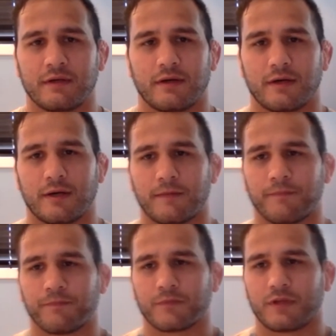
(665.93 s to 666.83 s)

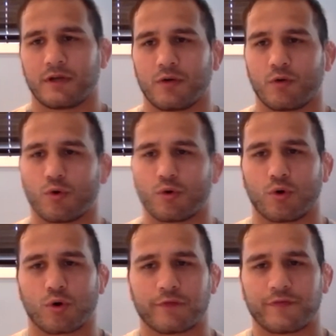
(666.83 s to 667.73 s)

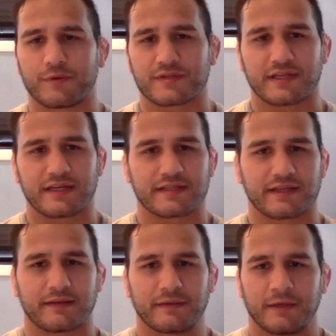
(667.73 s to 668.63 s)
or if it was things like